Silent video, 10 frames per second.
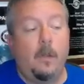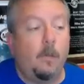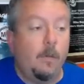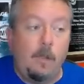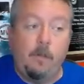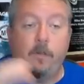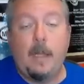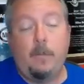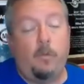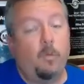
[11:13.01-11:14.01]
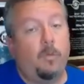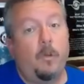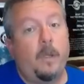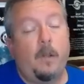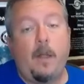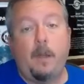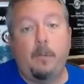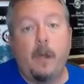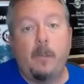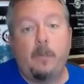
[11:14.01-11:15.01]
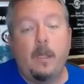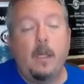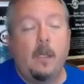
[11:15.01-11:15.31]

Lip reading: You know, these type of storms don't get a lot of press.